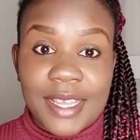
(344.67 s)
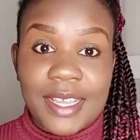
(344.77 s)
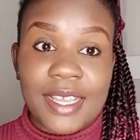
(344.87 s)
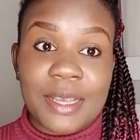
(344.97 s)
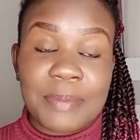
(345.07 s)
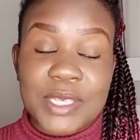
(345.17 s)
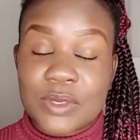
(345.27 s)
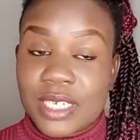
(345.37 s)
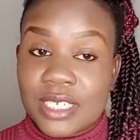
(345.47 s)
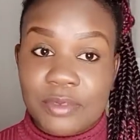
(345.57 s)

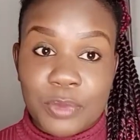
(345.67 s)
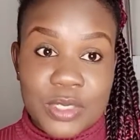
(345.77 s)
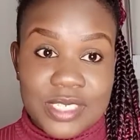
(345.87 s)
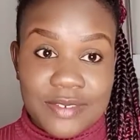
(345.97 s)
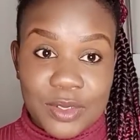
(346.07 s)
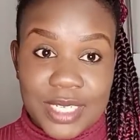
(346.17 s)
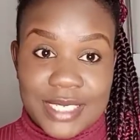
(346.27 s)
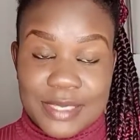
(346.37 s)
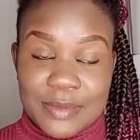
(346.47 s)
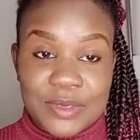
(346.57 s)
Personally, I've bought several
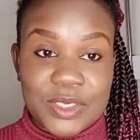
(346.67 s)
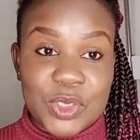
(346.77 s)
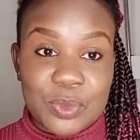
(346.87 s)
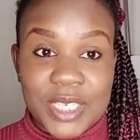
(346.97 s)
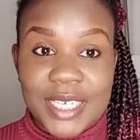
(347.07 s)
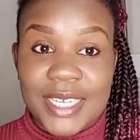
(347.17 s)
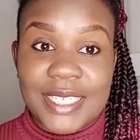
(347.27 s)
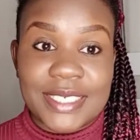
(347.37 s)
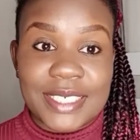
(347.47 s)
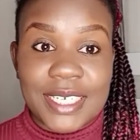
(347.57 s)
items on Jumia,
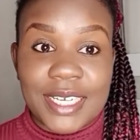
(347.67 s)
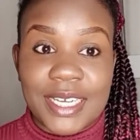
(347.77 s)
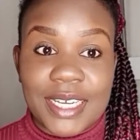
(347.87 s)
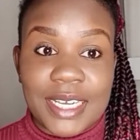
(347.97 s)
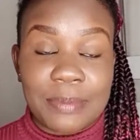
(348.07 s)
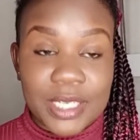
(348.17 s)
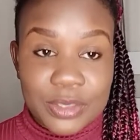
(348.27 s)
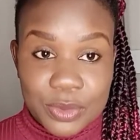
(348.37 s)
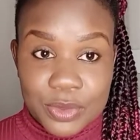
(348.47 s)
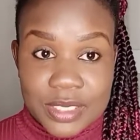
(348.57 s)
and I
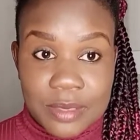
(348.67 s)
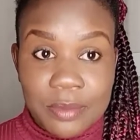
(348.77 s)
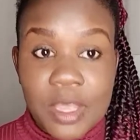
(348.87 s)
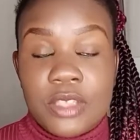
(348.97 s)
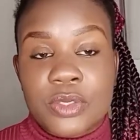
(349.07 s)
plan to do the same.